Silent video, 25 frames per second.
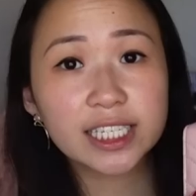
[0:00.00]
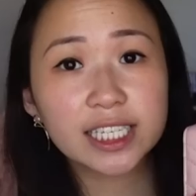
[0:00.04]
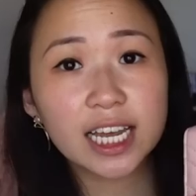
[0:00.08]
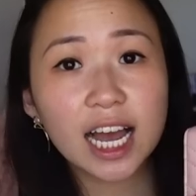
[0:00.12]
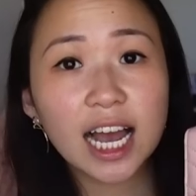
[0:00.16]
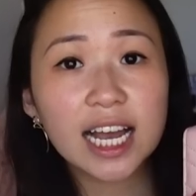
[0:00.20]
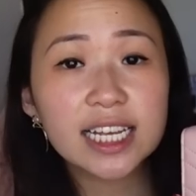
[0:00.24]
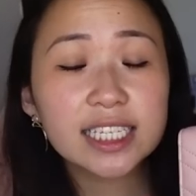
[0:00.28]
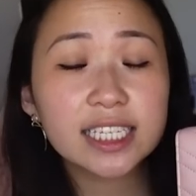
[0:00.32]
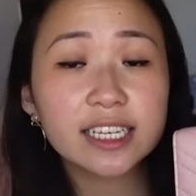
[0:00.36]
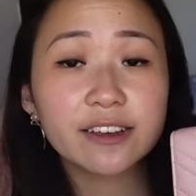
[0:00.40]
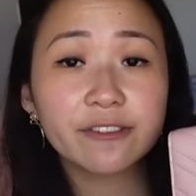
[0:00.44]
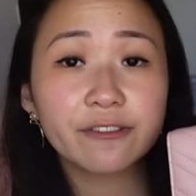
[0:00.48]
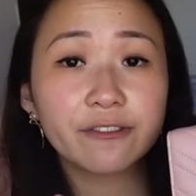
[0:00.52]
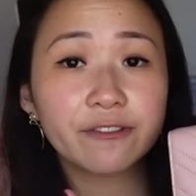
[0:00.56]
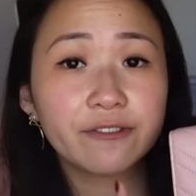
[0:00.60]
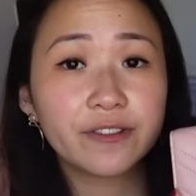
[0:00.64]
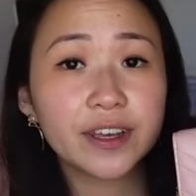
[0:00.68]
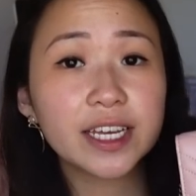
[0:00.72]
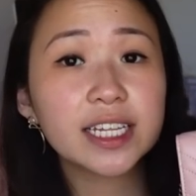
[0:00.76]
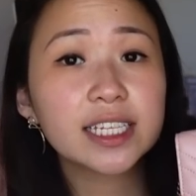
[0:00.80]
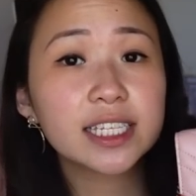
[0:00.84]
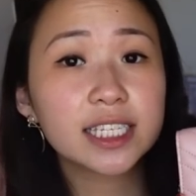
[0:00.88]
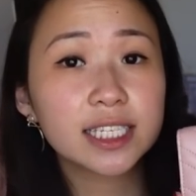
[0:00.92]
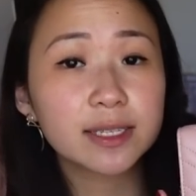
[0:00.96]
size. It
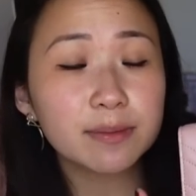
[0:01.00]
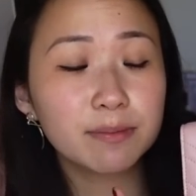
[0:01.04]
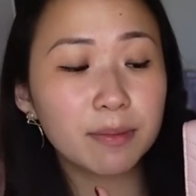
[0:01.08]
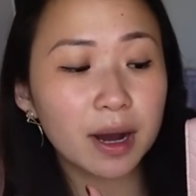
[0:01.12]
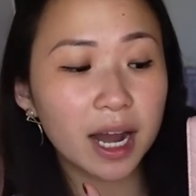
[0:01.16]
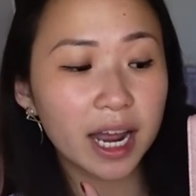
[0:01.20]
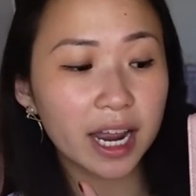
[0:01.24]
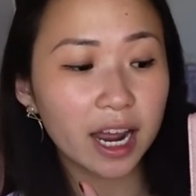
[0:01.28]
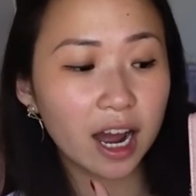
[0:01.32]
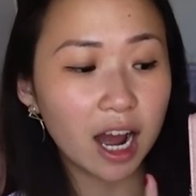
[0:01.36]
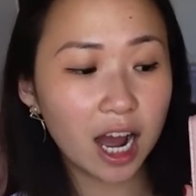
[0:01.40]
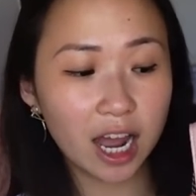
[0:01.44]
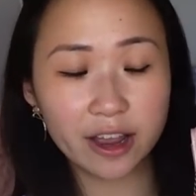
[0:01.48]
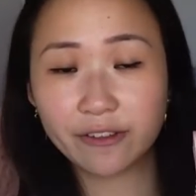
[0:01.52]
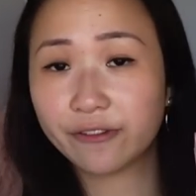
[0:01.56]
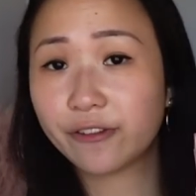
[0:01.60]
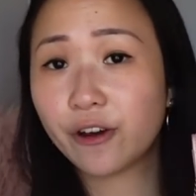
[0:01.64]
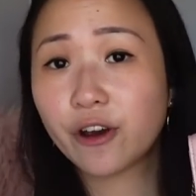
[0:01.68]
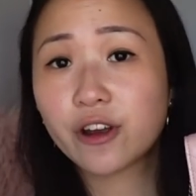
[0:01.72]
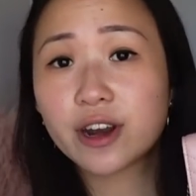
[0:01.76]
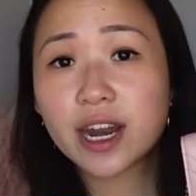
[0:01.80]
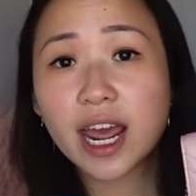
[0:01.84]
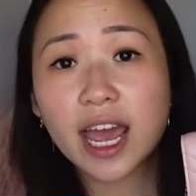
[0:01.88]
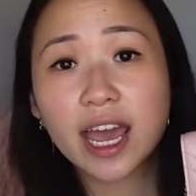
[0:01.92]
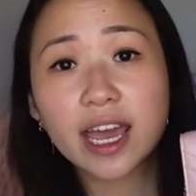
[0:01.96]
fits my
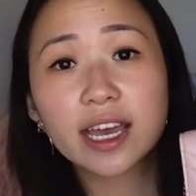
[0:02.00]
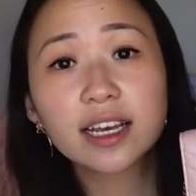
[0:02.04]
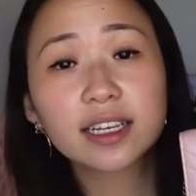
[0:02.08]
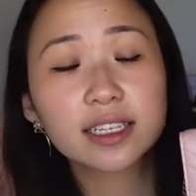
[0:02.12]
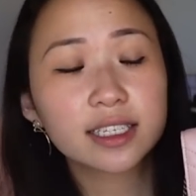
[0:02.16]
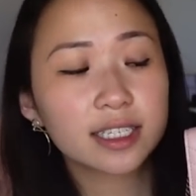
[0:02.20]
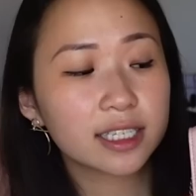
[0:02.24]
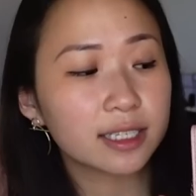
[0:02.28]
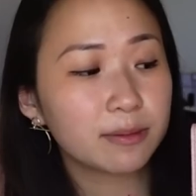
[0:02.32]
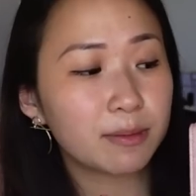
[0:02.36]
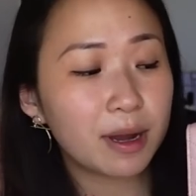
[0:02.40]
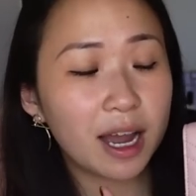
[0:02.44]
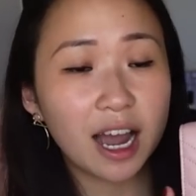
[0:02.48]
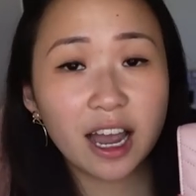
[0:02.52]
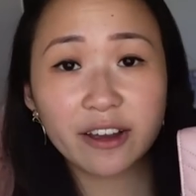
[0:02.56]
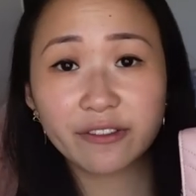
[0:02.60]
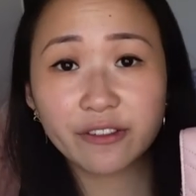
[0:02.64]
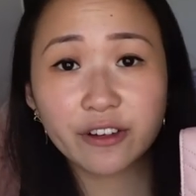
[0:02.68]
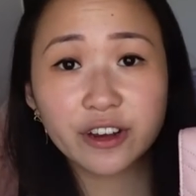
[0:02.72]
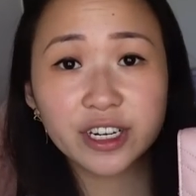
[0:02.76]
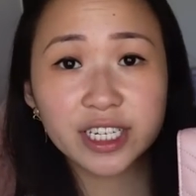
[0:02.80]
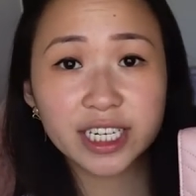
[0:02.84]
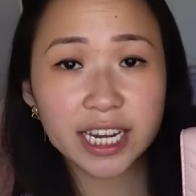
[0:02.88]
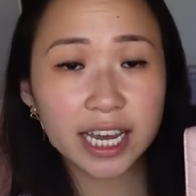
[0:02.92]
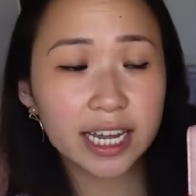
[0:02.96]
iPhone X, my
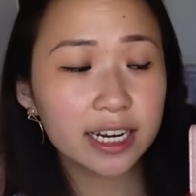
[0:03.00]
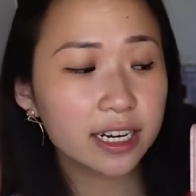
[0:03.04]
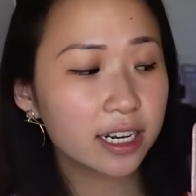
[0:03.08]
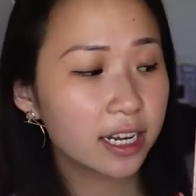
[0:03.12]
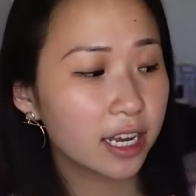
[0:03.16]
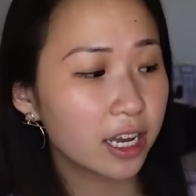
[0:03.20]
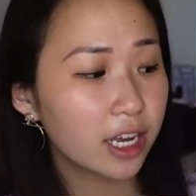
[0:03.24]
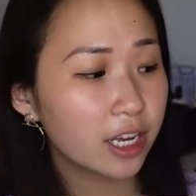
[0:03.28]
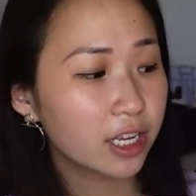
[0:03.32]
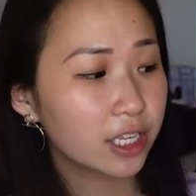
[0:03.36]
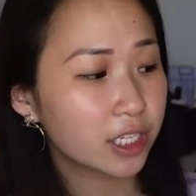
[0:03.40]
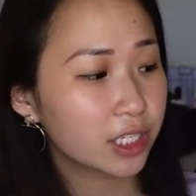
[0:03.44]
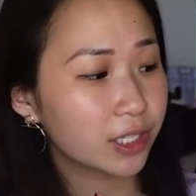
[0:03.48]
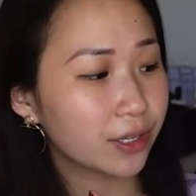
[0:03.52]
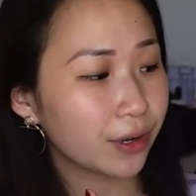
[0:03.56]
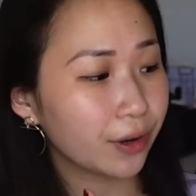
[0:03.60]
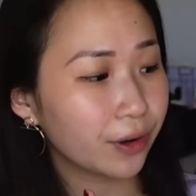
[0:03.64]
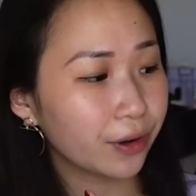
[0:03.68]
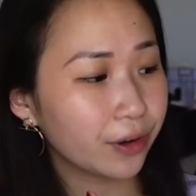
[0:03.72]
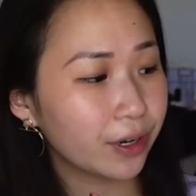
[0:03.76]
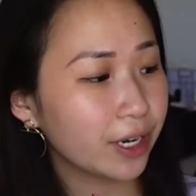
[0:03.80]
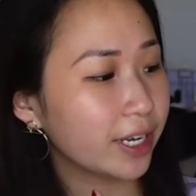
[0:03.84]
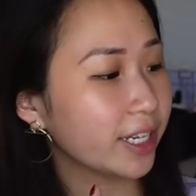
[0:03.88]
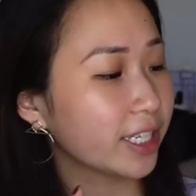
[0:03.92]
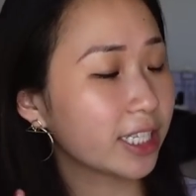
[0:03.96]
iPhone 10,
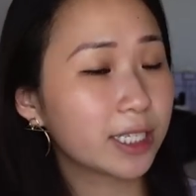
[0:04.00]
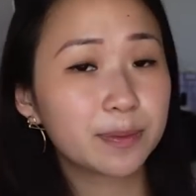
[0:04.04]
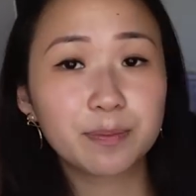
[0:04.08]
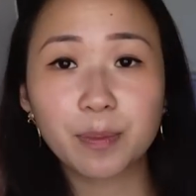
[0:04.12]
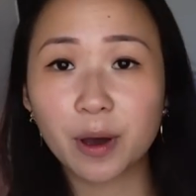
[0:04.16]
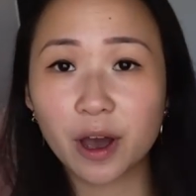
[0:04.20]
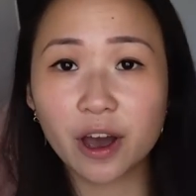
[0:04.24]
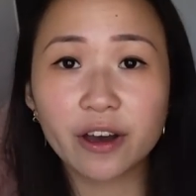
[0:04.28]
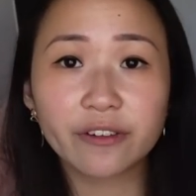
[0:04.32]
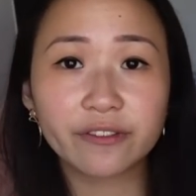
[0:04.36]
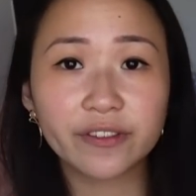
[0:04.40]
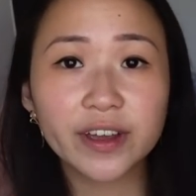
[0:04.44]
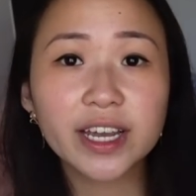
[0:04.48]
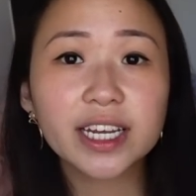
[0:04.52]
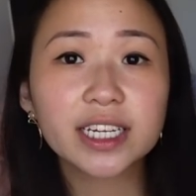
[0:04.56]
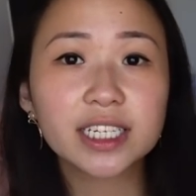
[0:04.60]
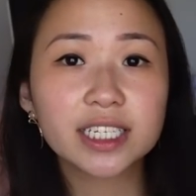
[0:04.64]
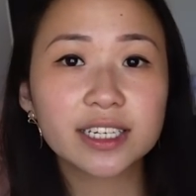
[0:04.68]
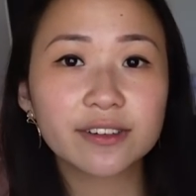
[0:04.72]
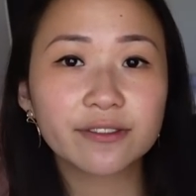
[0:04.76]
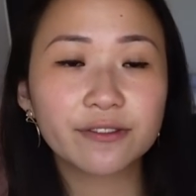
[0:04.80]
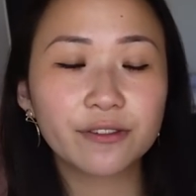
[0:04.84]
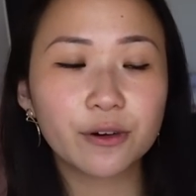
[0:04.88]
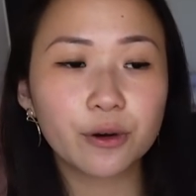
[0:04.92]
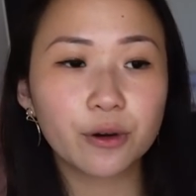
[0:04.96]
so it's
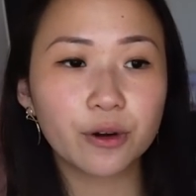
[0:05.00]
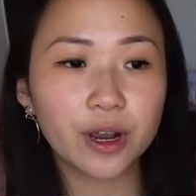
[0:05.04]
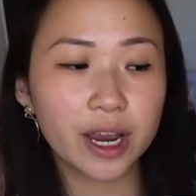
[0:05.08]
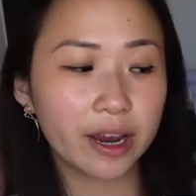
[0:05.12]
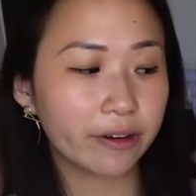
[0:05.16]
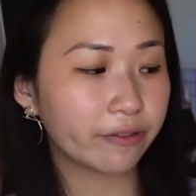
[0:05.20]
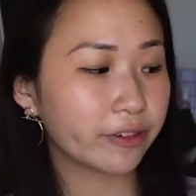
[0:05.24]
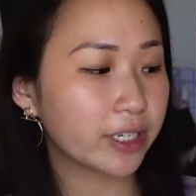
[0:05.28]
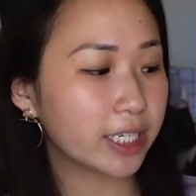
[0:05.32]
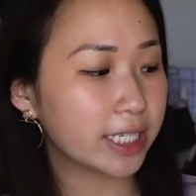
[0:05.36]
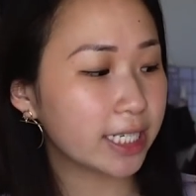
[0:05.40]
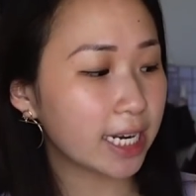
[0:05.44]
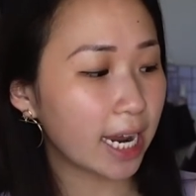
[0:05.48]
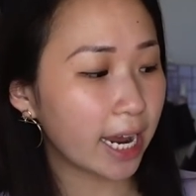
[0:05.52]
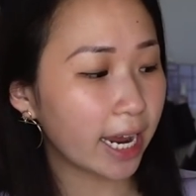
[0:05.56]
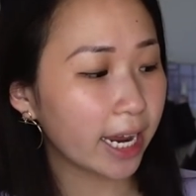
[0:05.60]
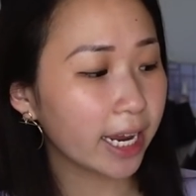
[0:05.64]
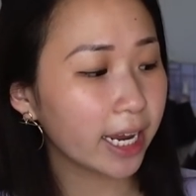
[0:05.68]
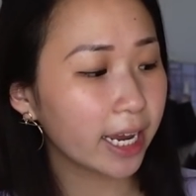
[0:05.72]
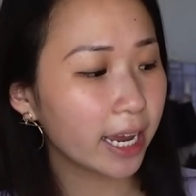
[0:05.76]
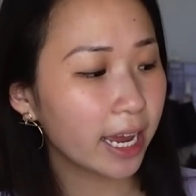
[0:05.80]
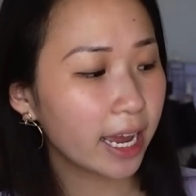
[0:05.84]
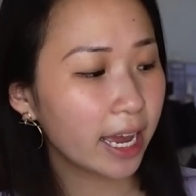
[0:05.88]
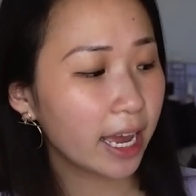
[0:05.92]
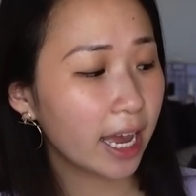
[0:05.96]
perfect for every
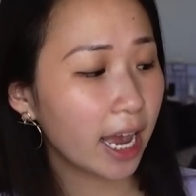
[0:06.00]
day.